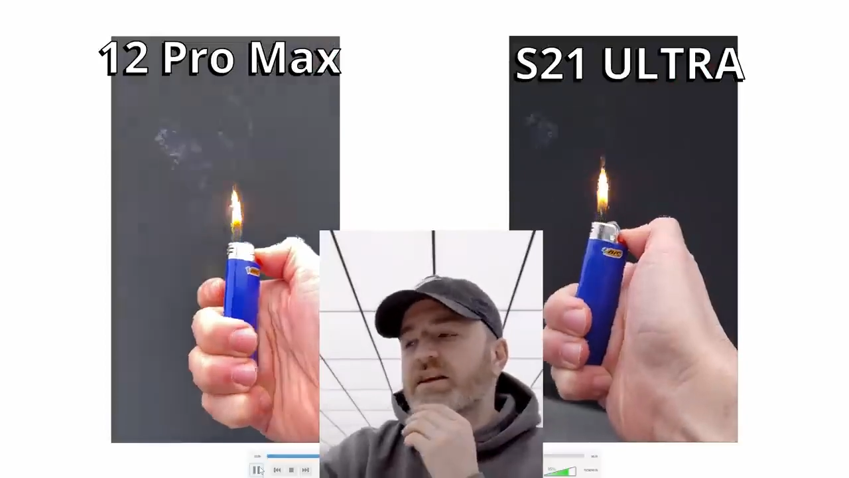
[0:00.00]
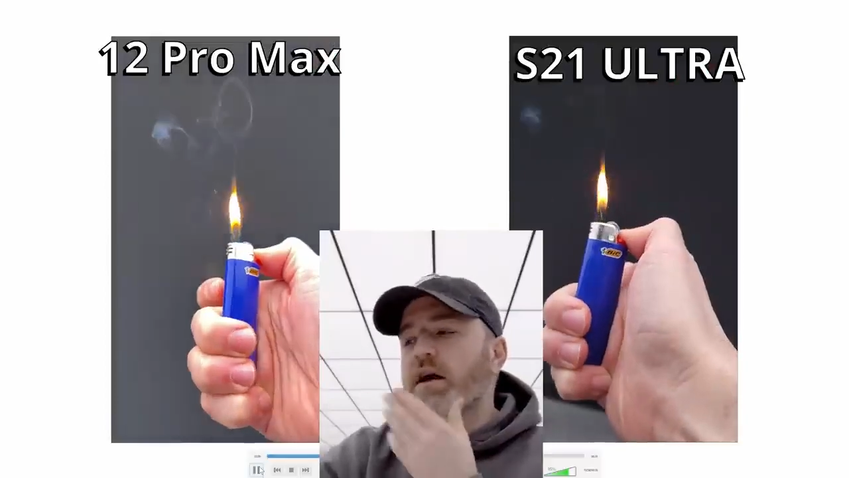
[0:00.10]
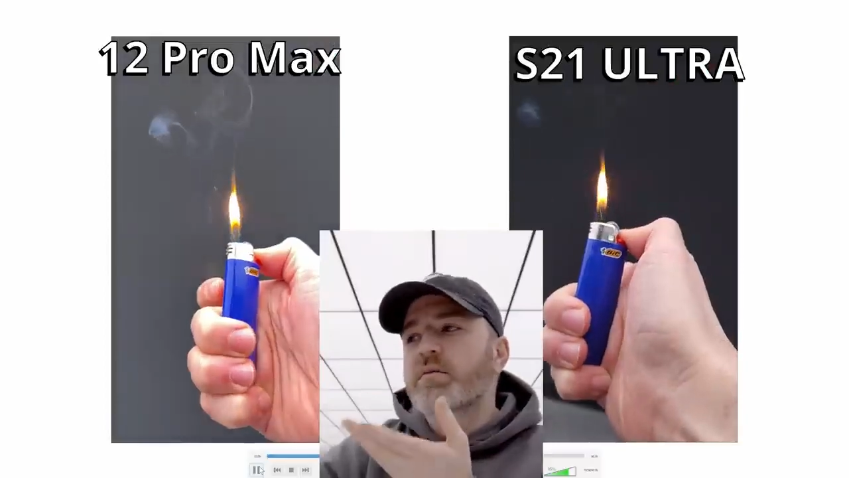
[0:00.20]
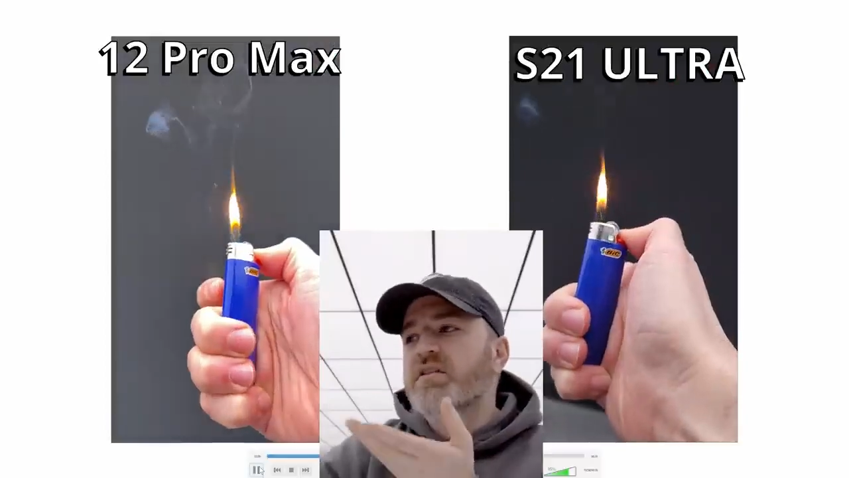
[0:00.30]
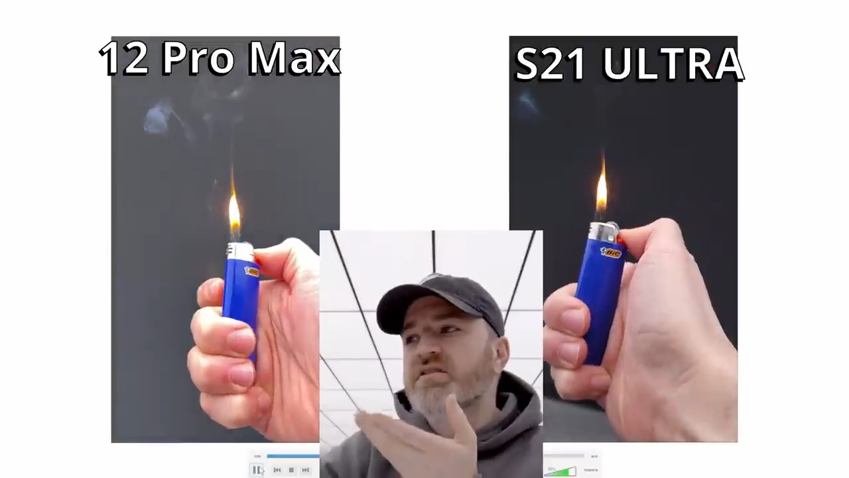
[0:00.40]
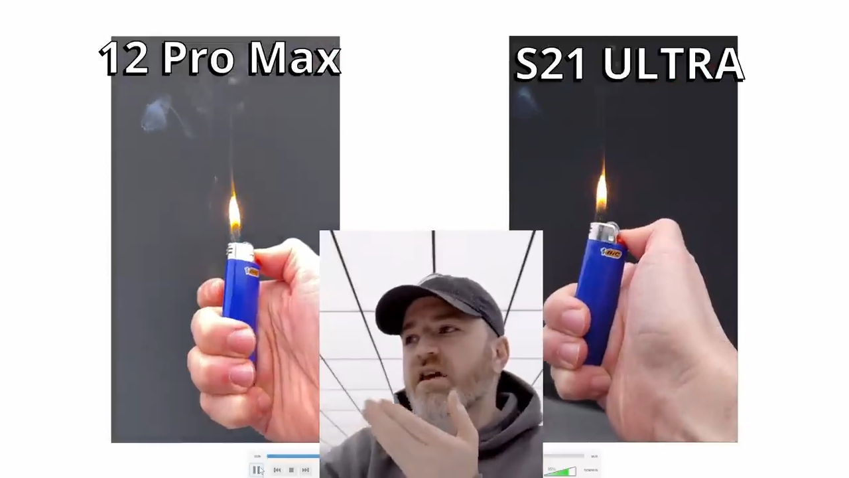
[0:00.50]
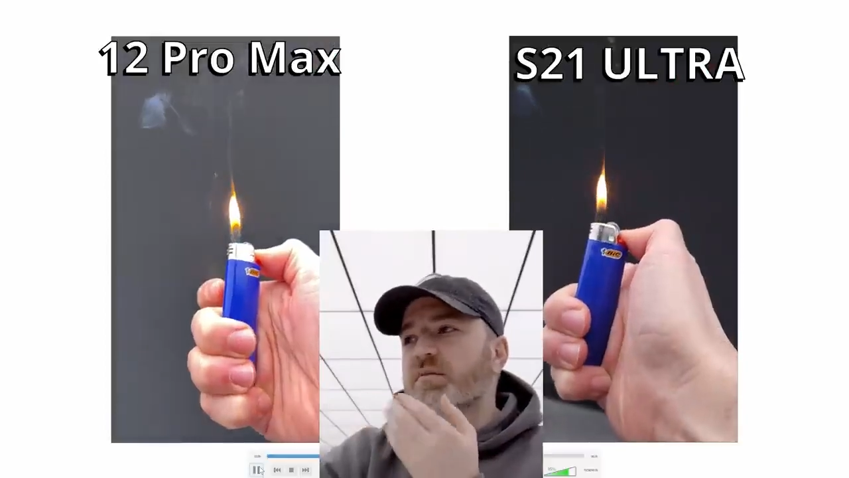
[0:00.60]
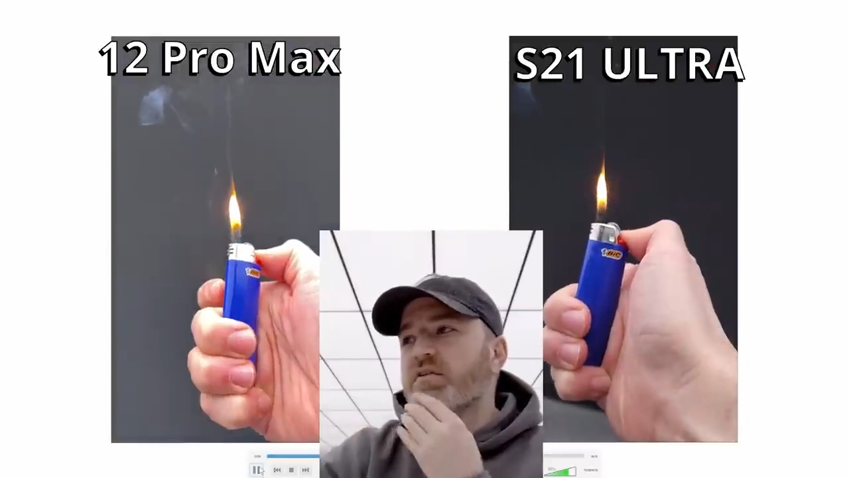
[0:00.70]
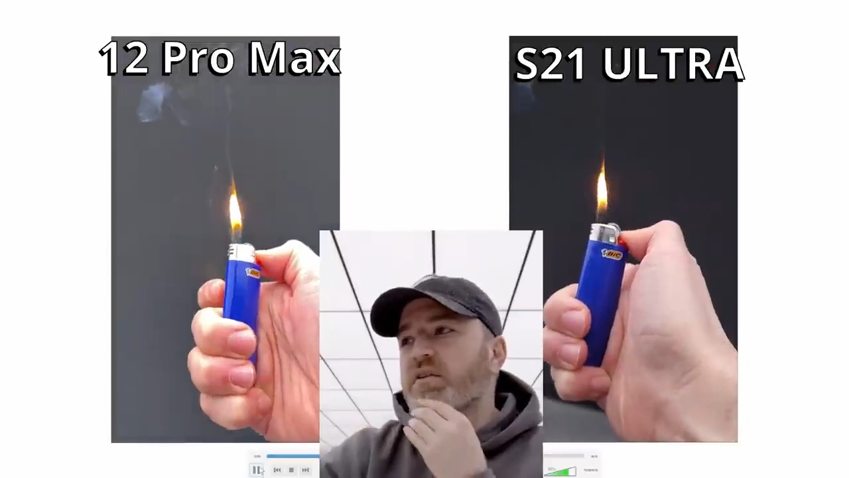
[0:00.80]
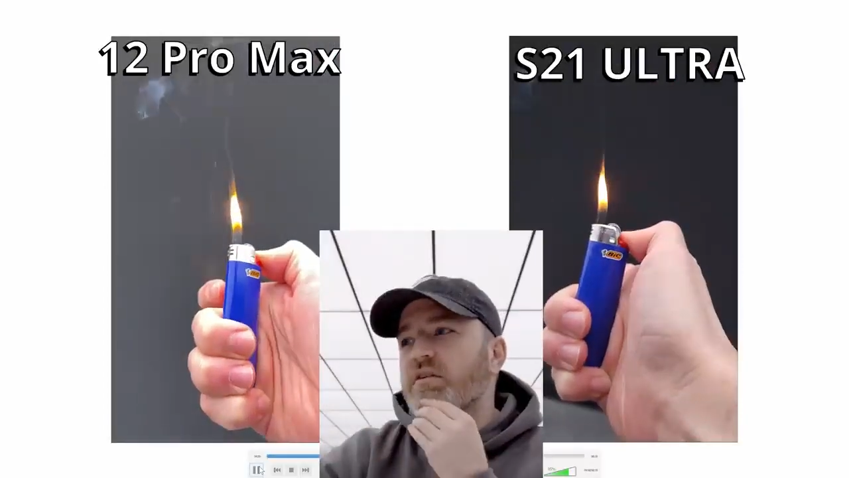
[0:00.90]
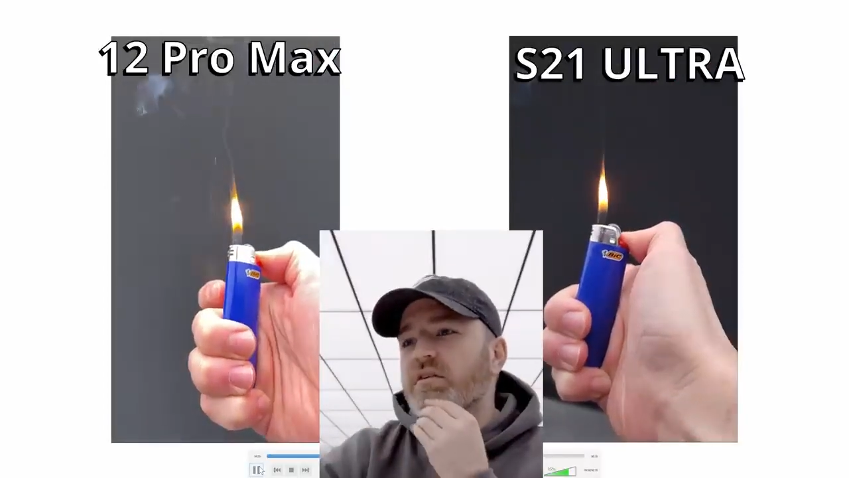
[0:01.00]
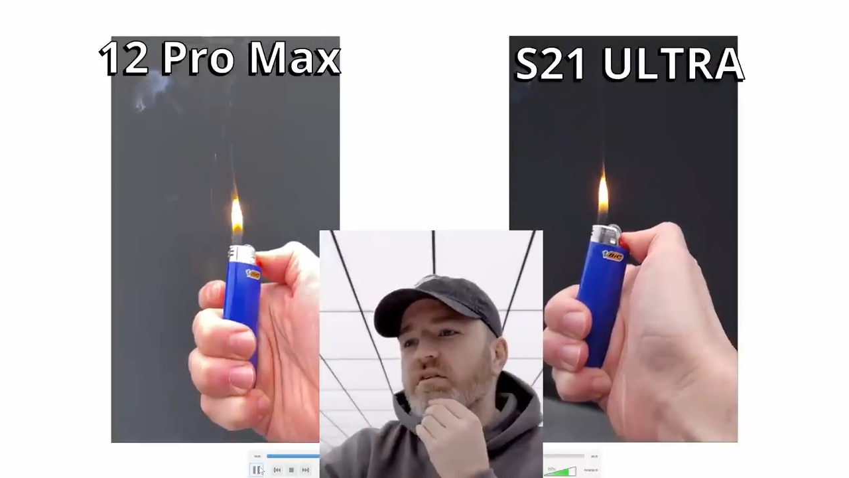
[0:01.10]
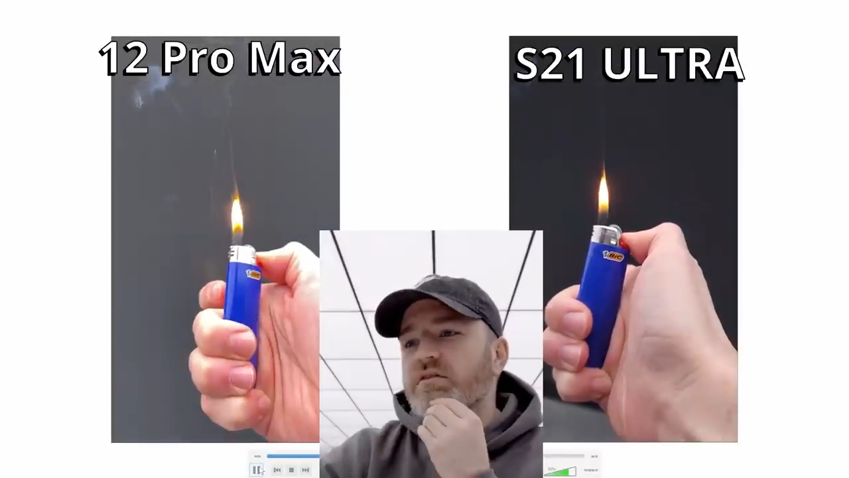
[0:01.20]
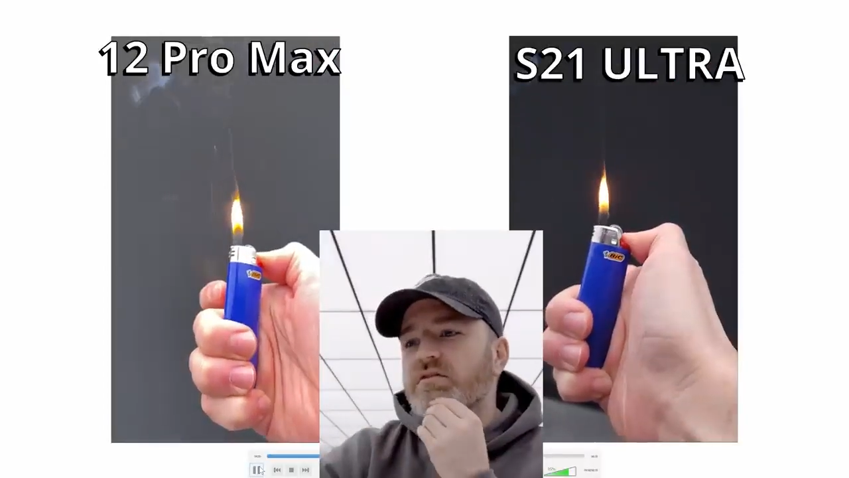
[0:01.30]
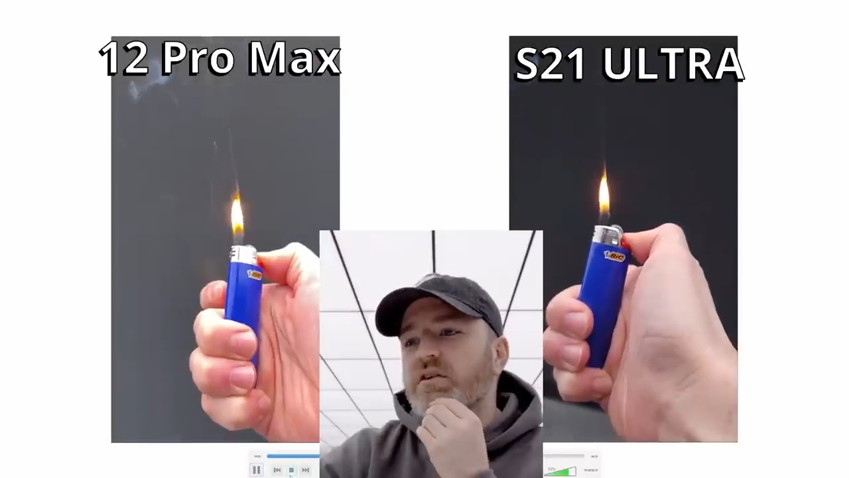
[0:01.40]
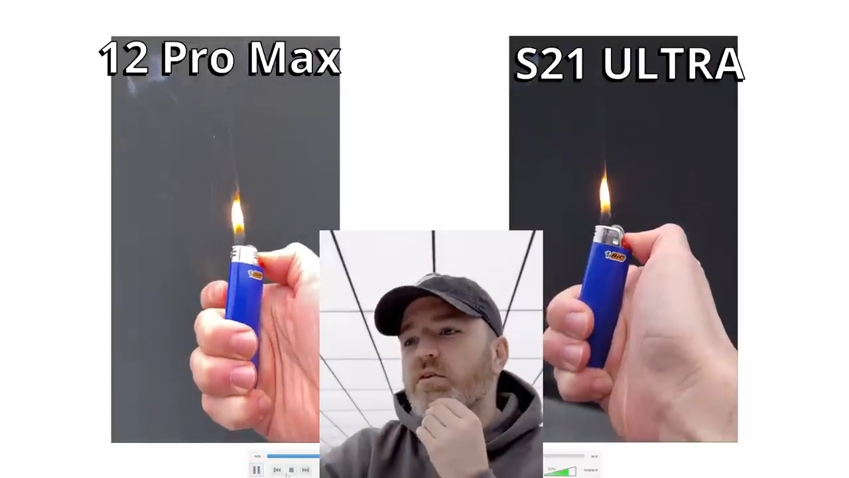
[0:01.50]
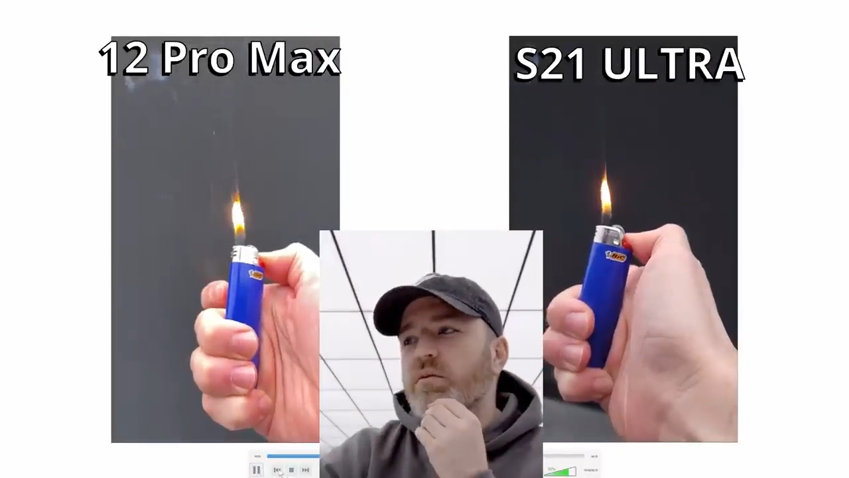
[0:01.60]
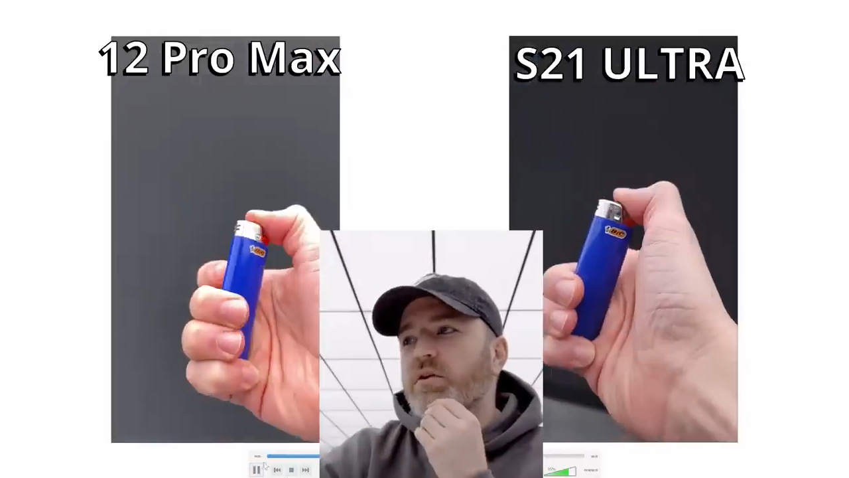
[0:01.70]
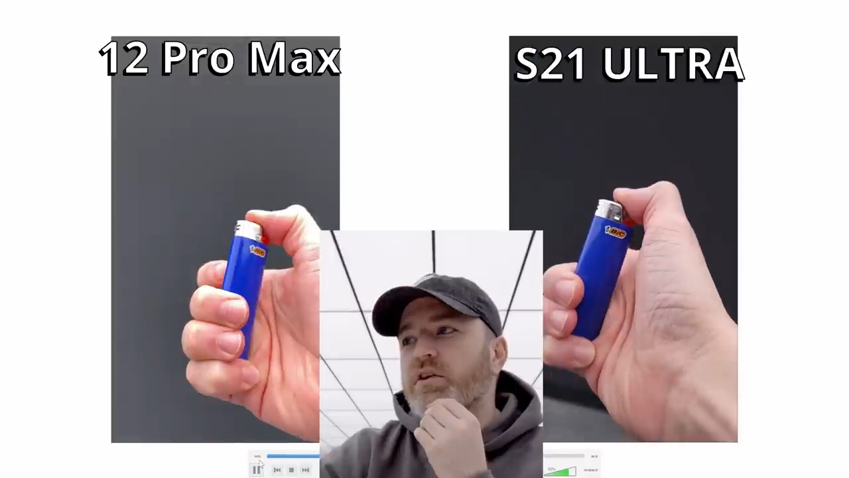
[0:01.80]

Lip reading: Yeah, I mean, the Samsung slow-mo